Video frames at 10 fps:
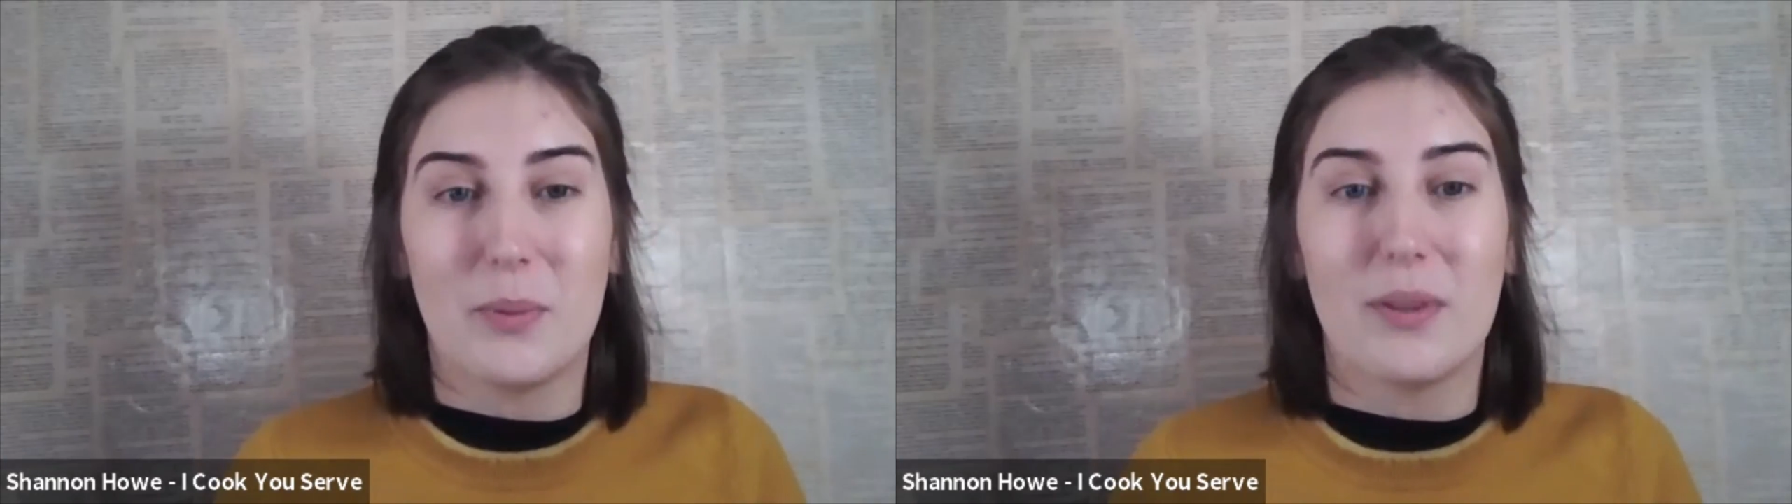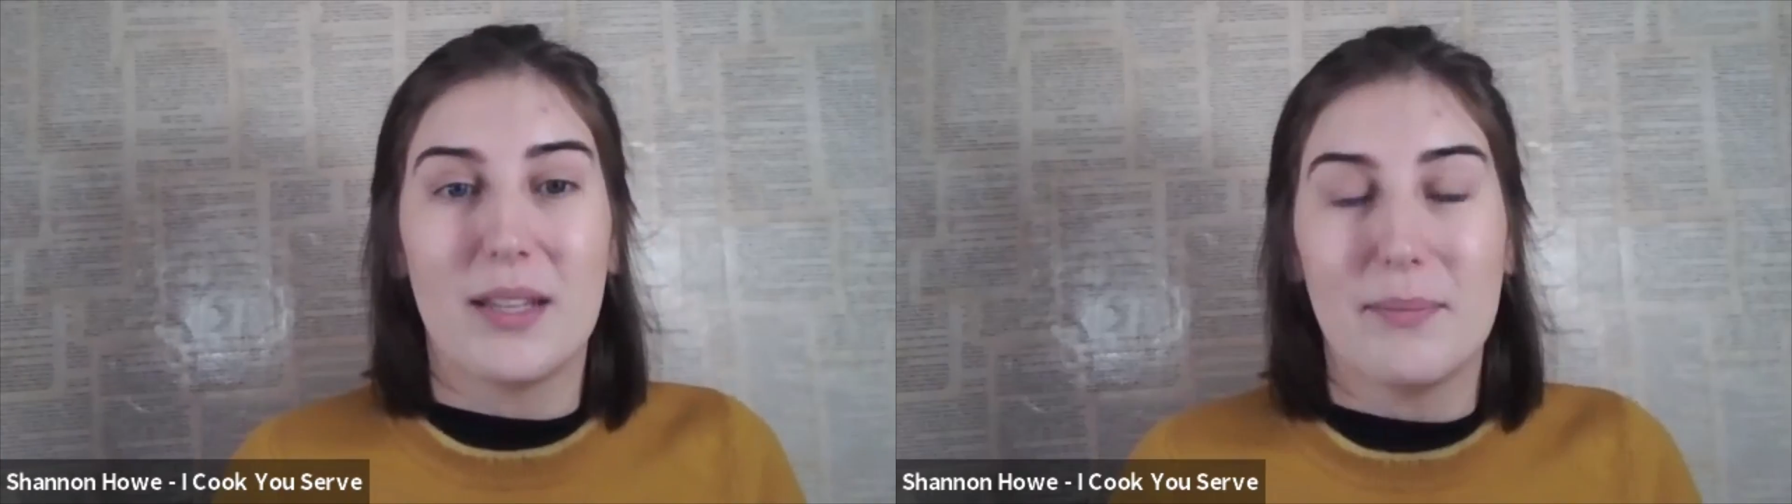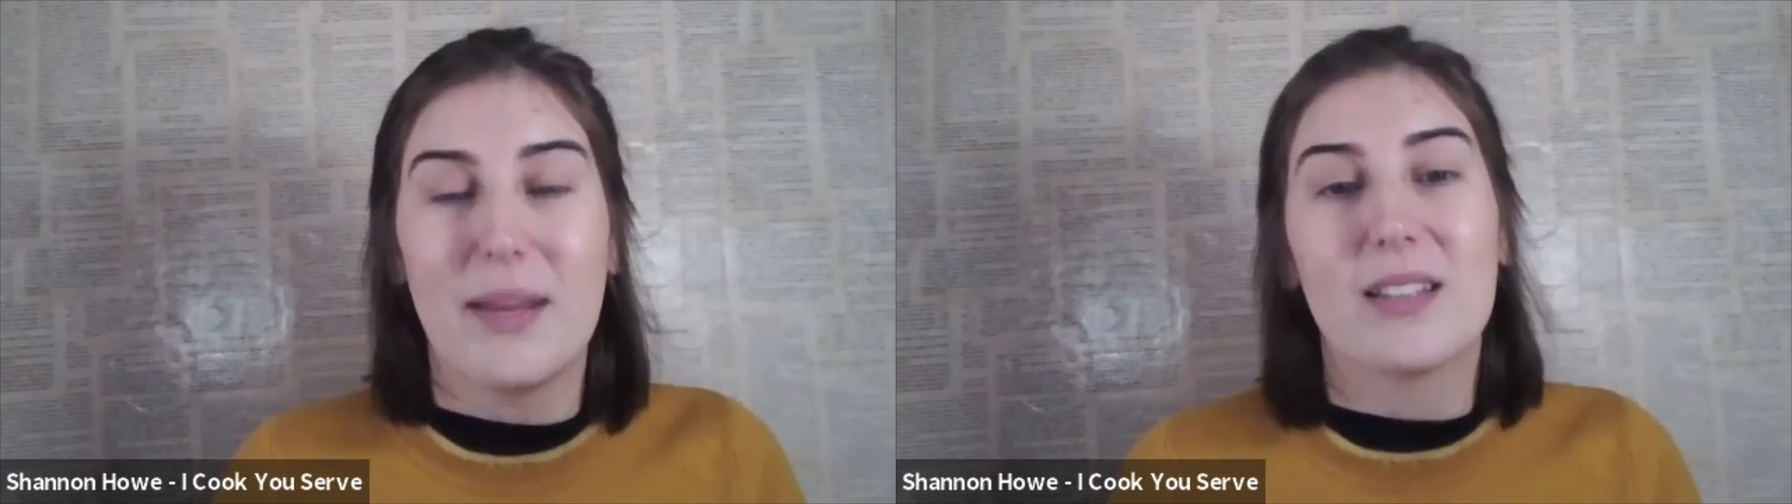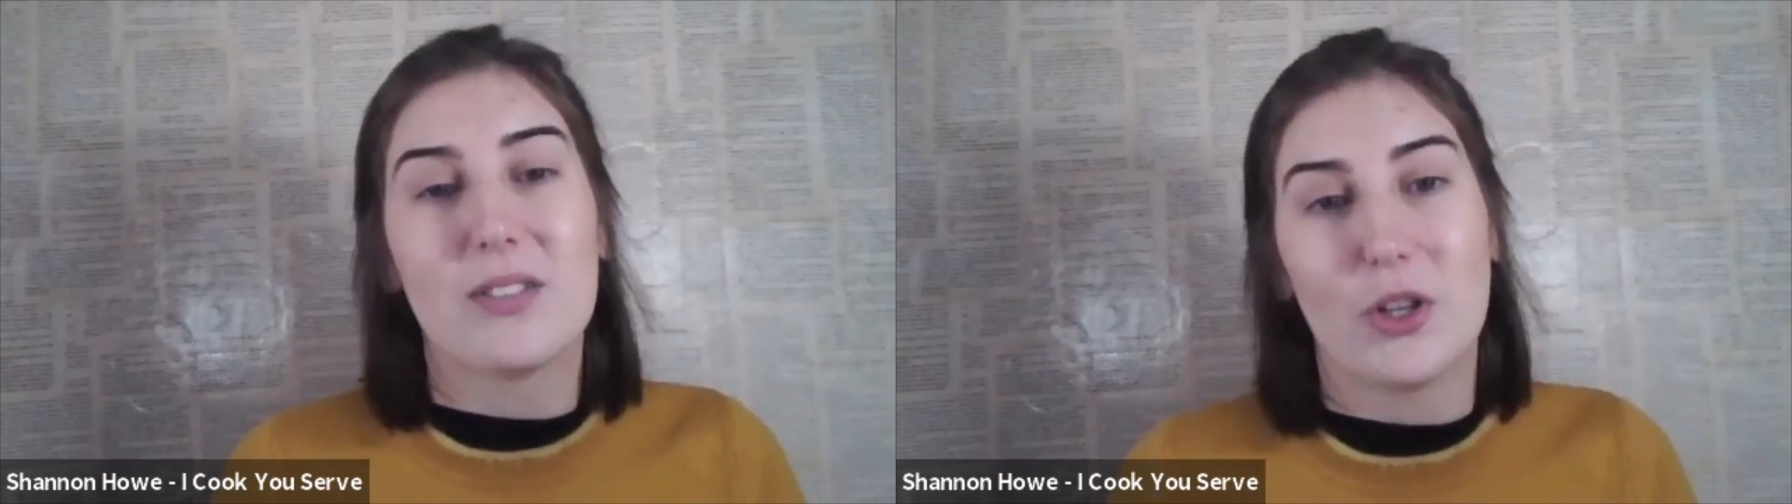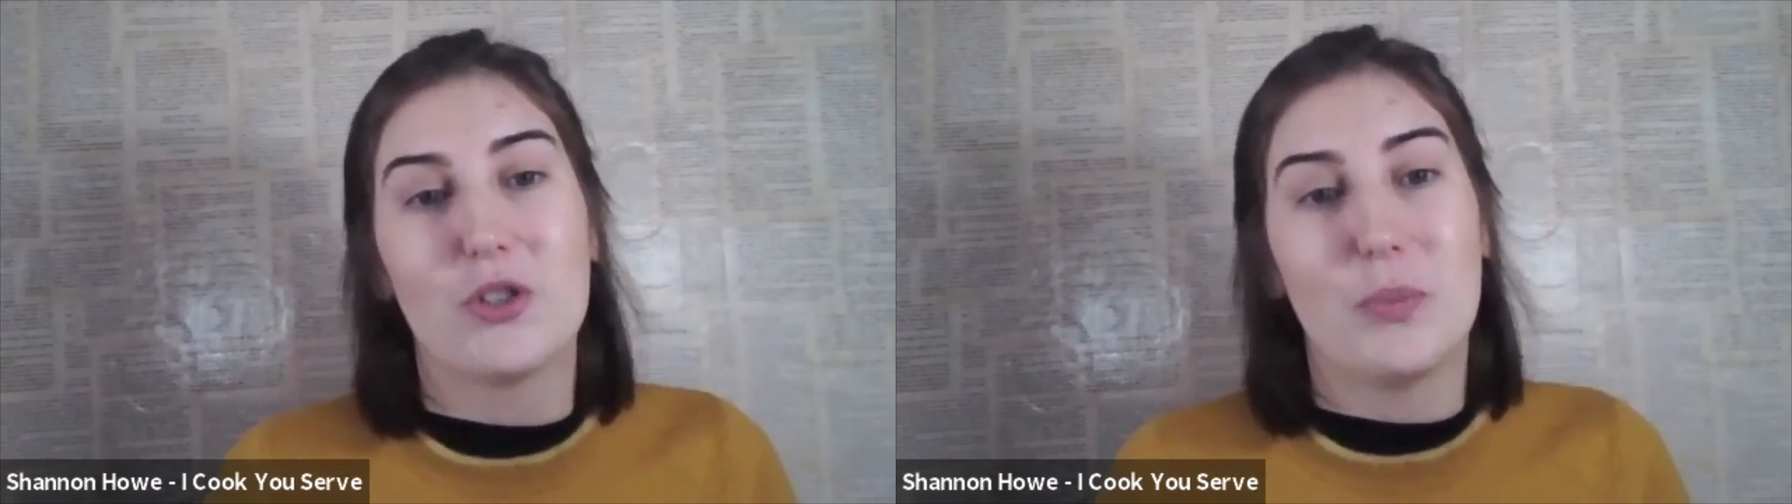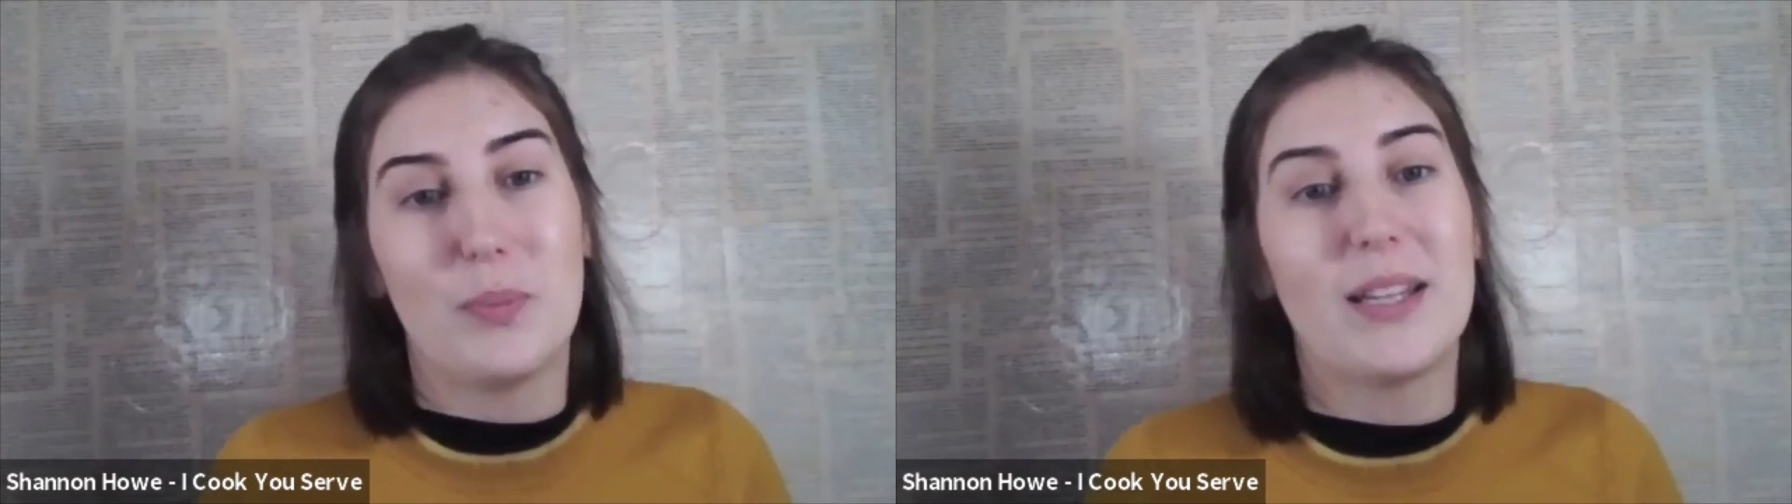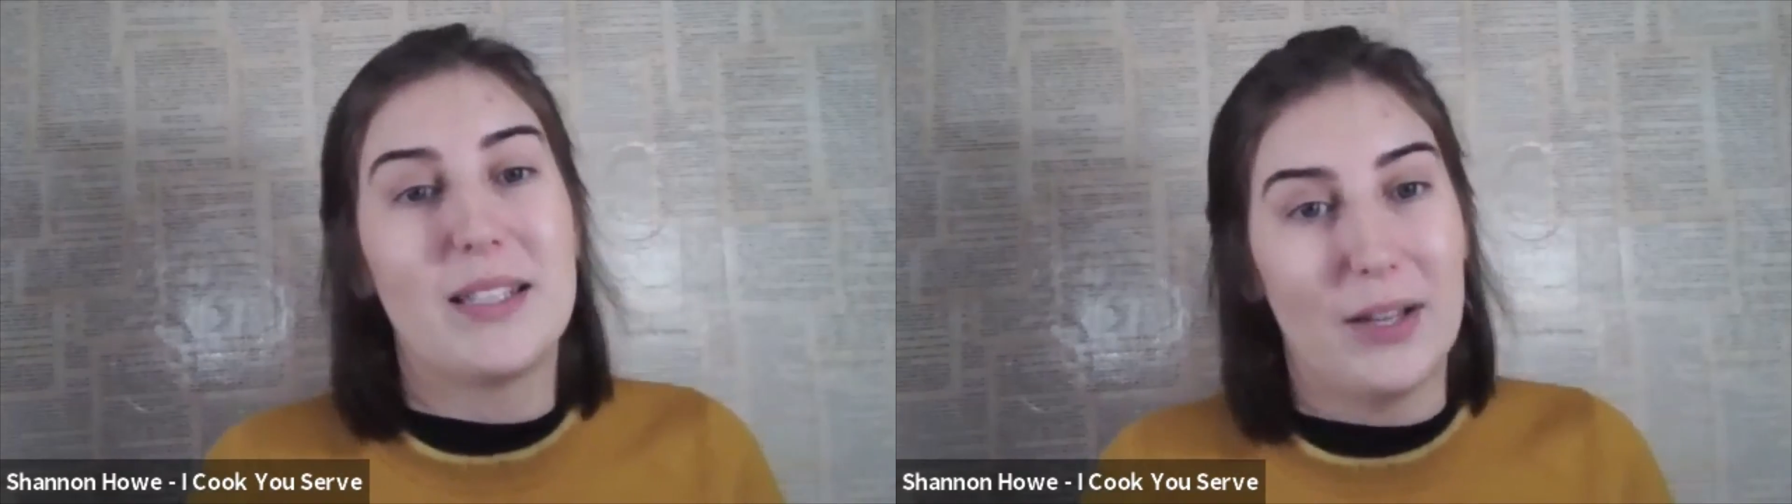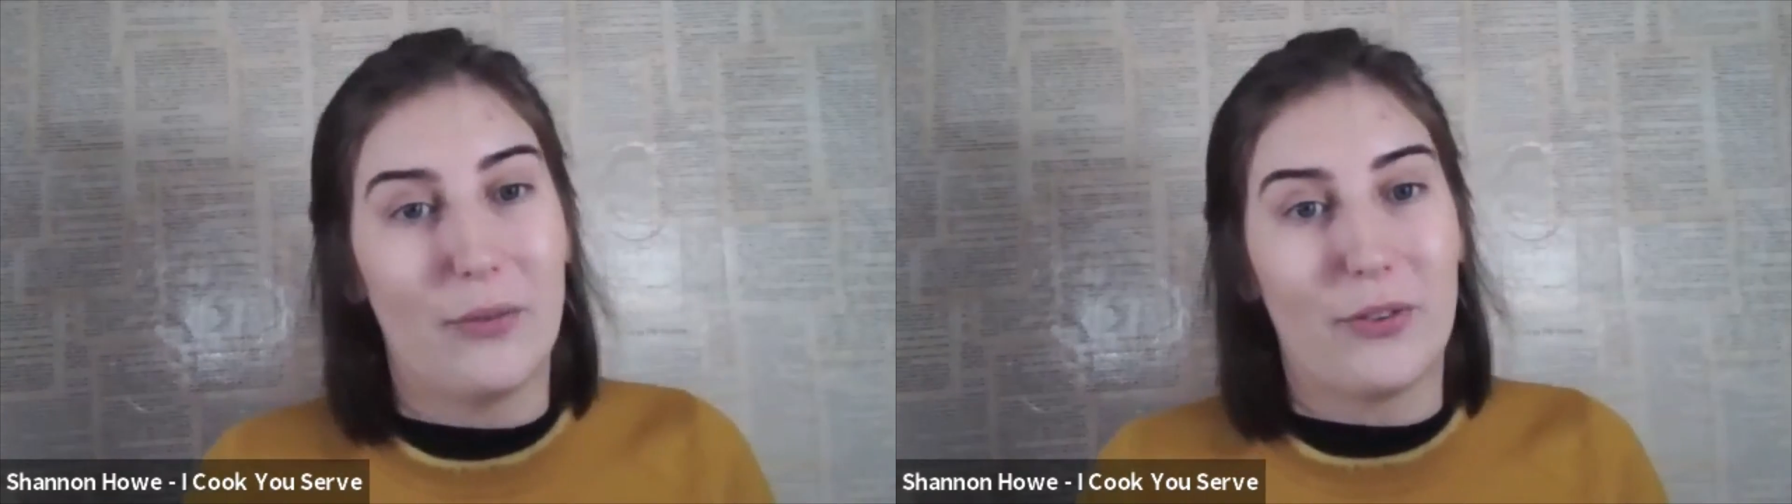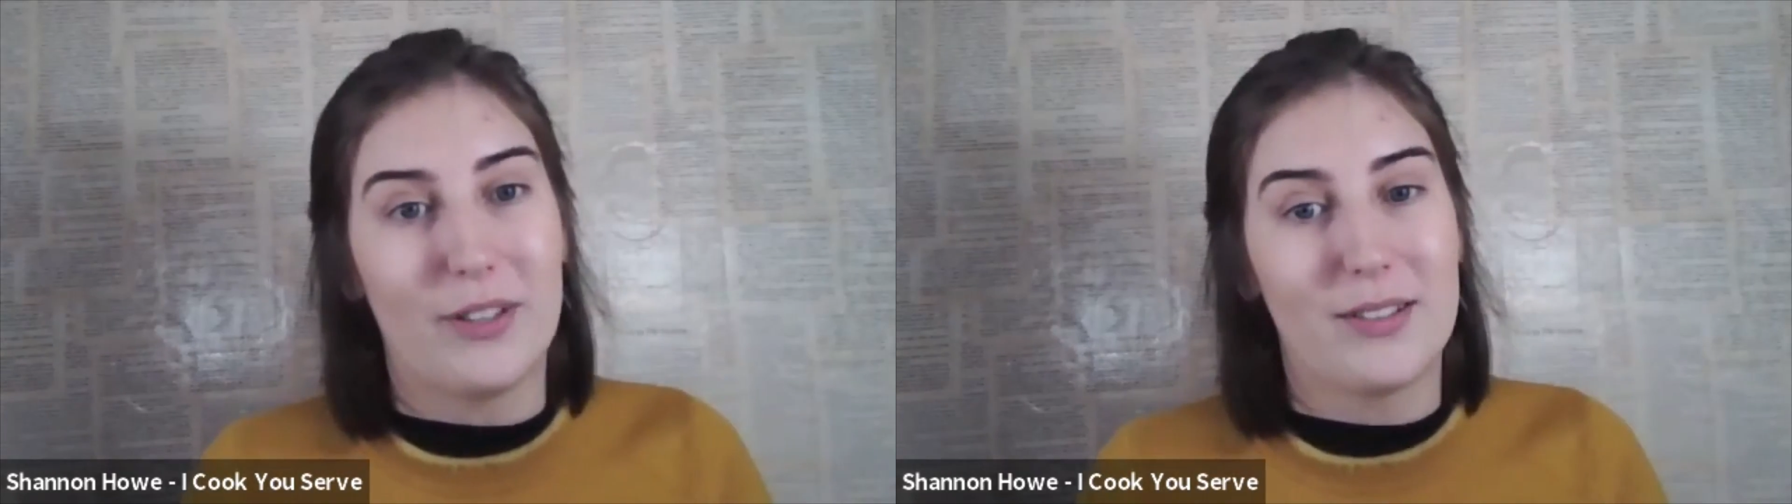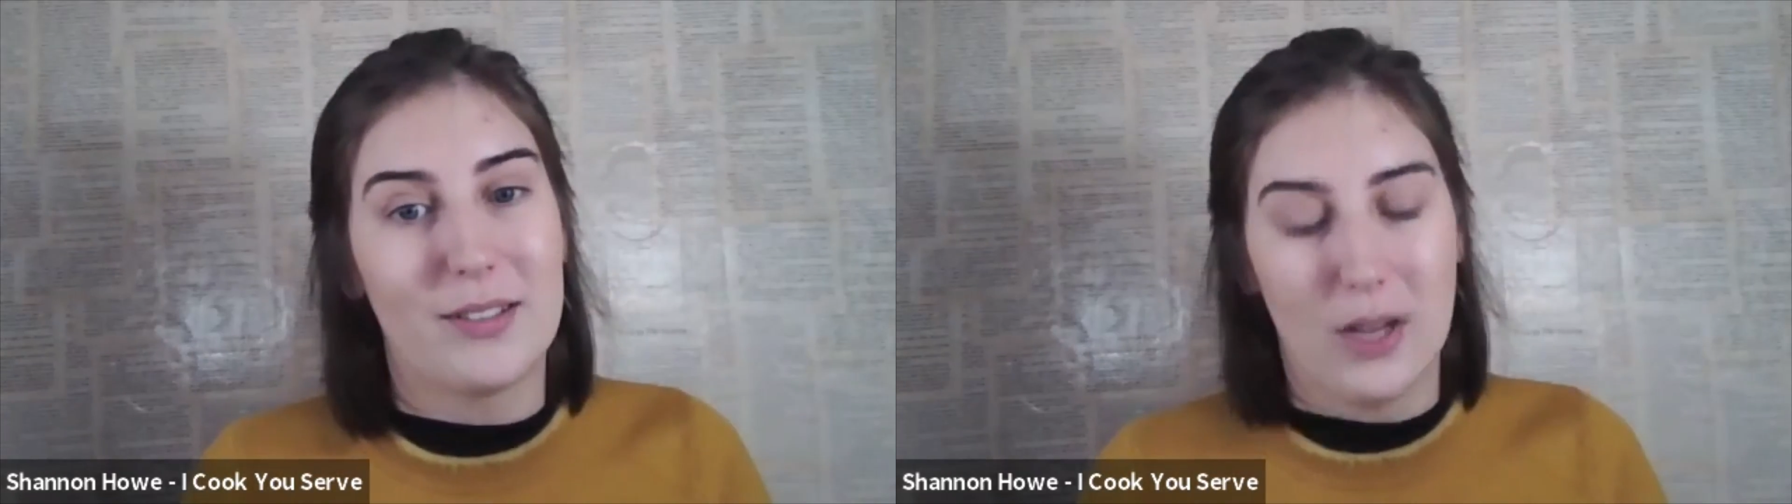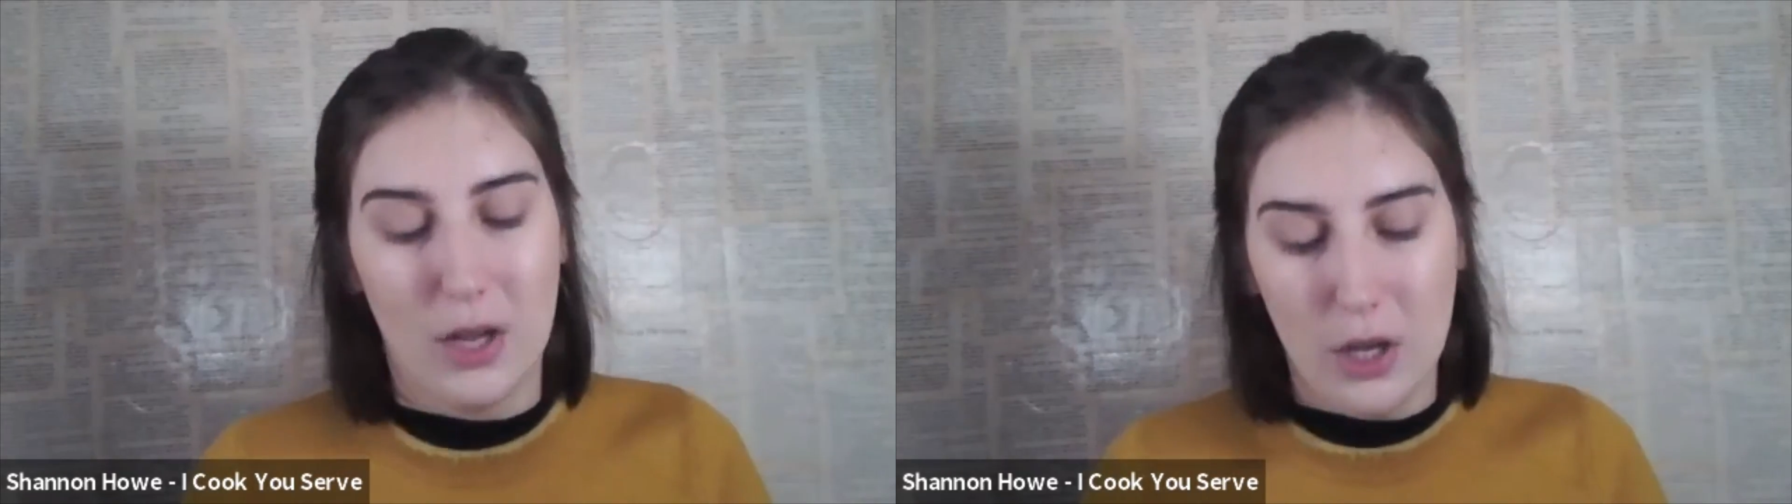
but it makes such a big difference.